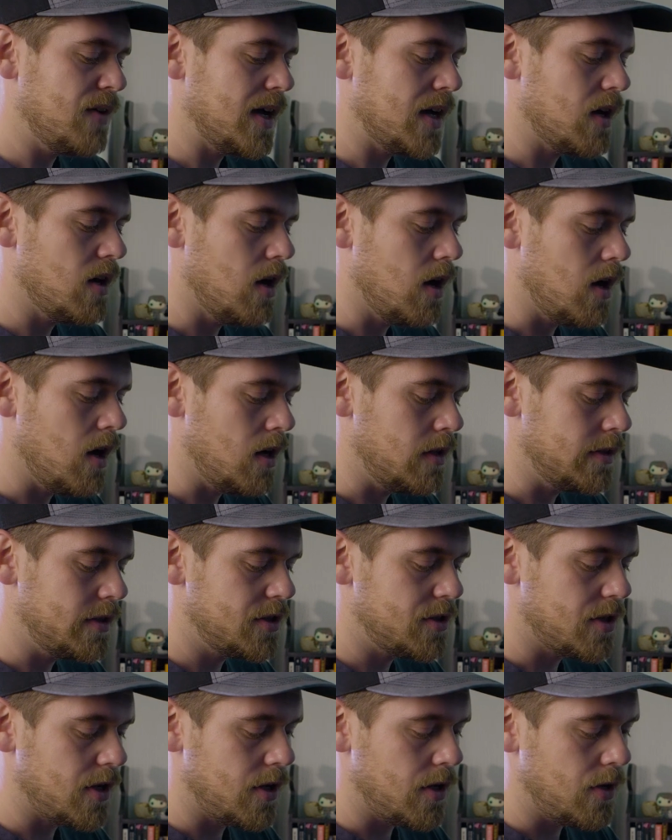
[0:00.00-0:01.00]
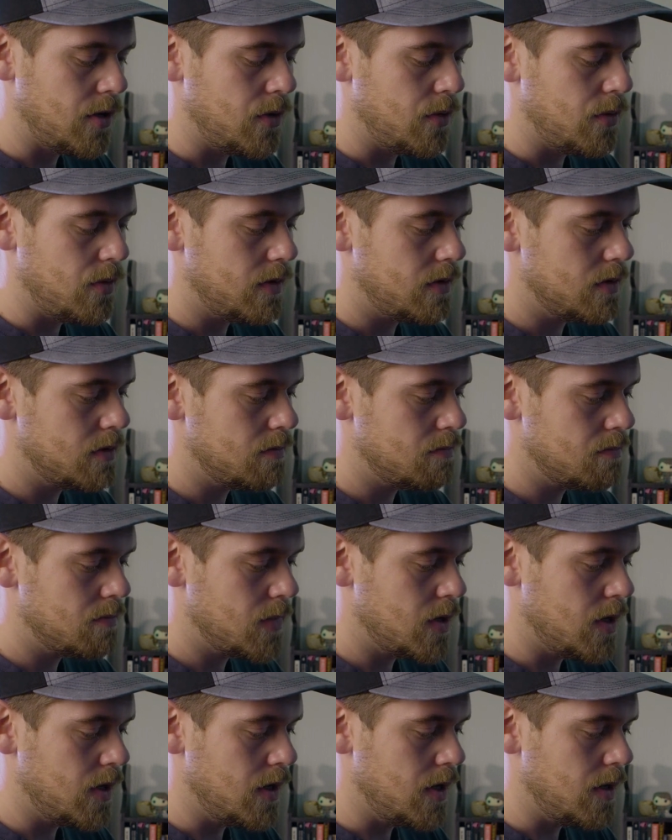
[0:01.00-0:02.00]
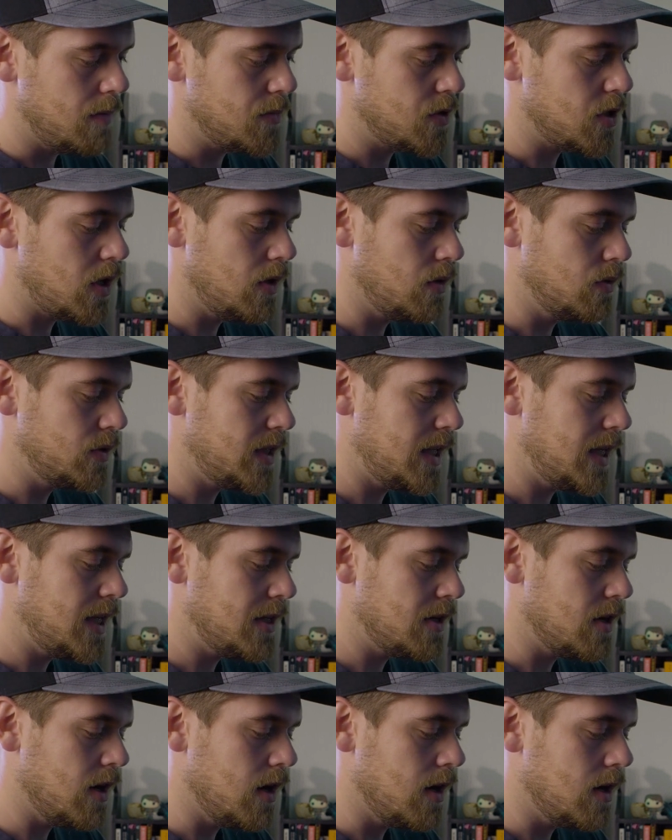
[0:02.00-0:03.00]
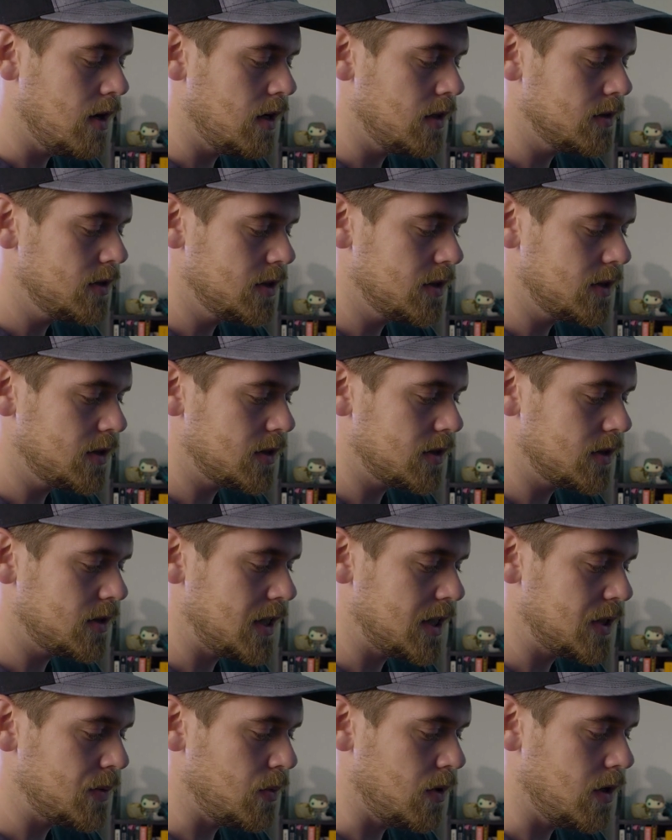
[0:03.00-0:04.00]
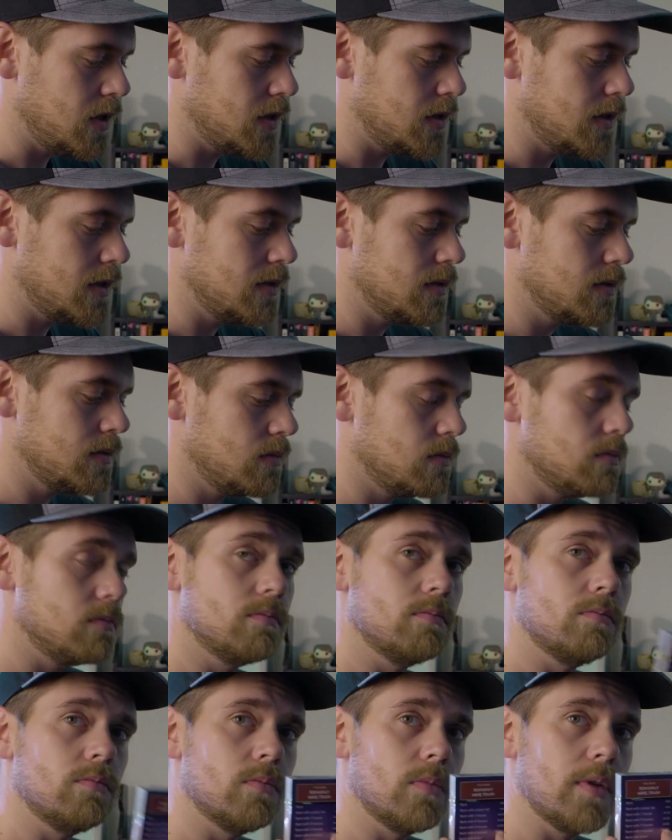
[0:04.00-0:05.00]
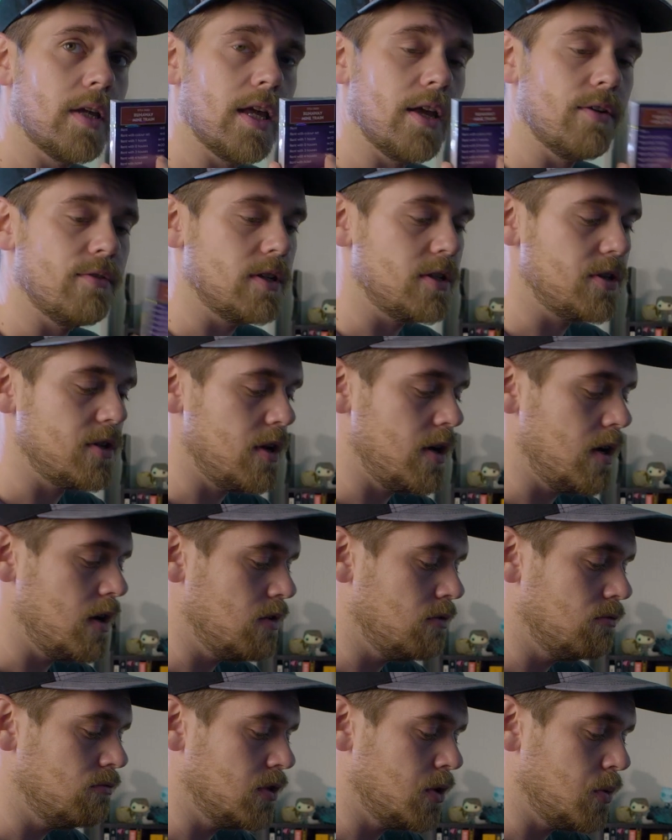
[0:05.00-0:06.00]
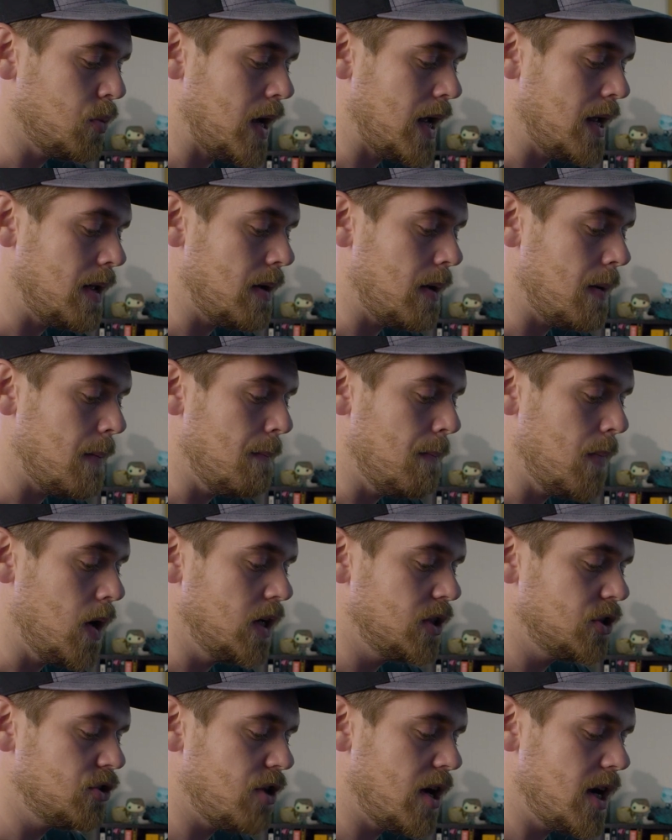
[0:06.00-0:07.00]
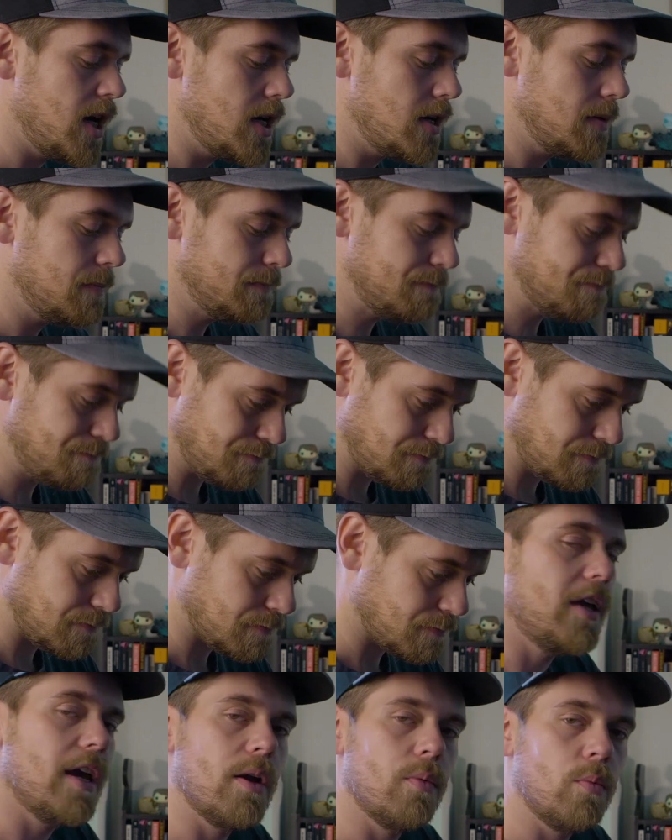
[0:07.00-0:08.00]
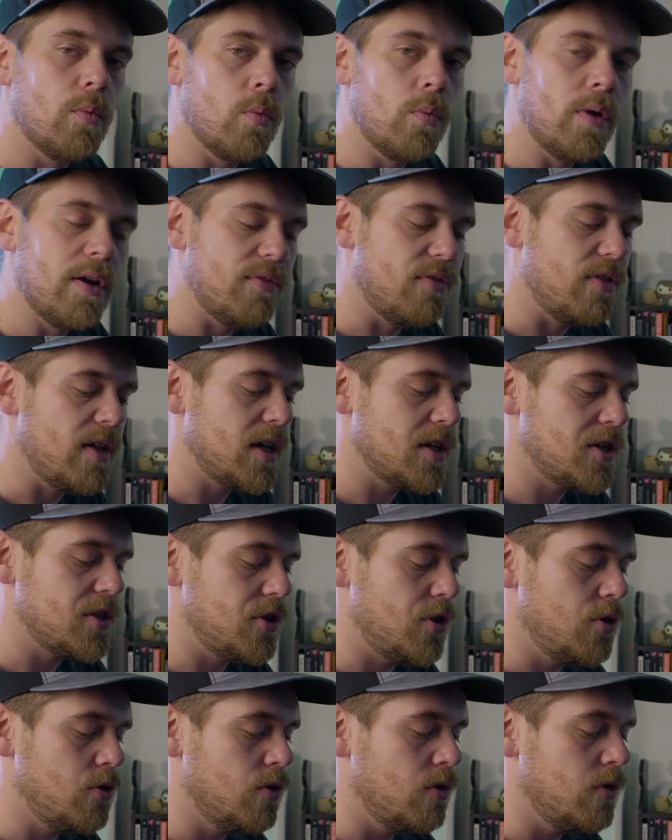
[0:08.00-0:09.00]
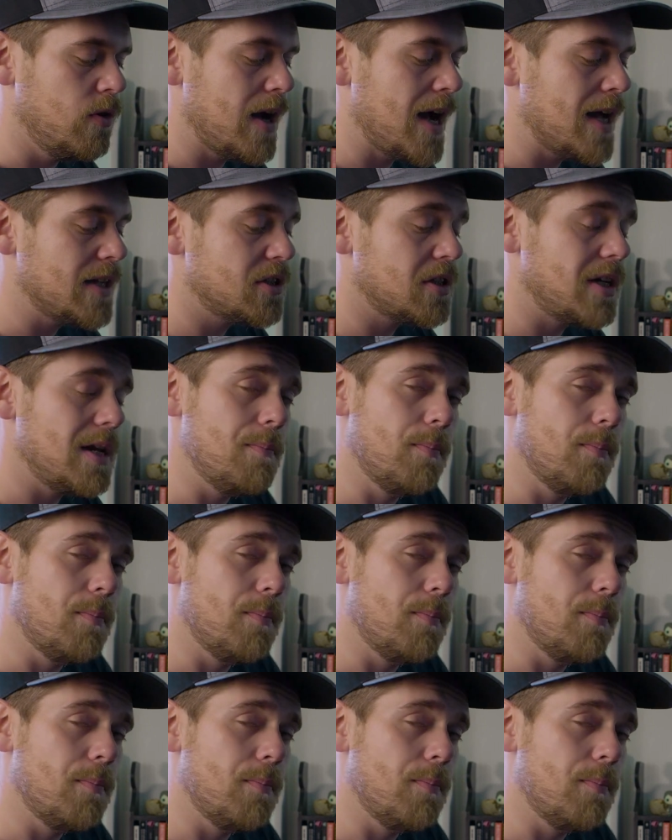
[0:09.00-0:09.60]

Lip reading: our cards, so title deed cards. This one here is a Runaway Mine Train. Yeah, with this you're actually